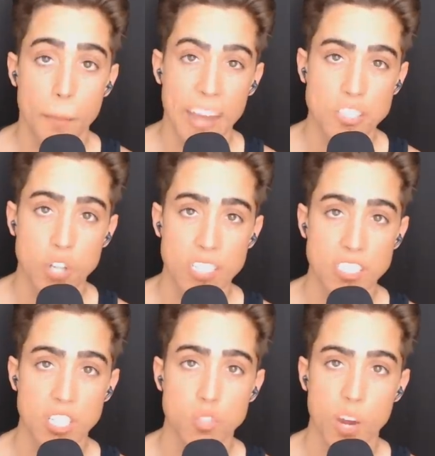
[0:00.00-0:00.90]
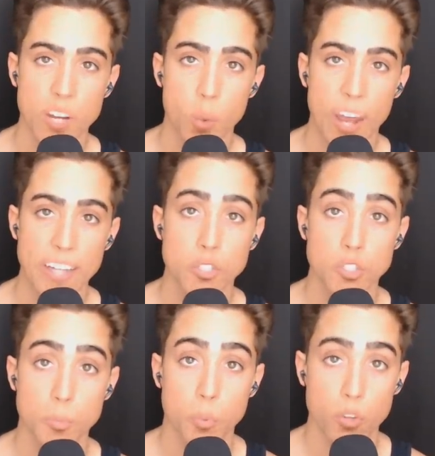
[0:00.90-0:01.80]
Patreon is a great way to
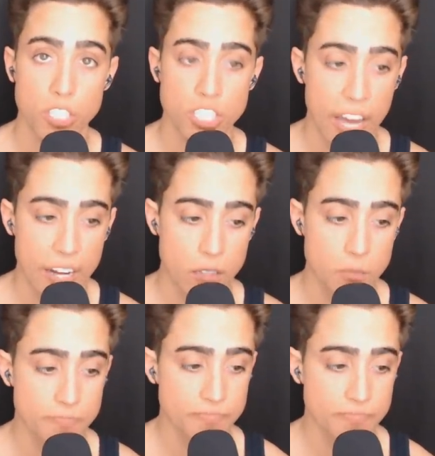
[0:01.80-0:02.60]
support the channel.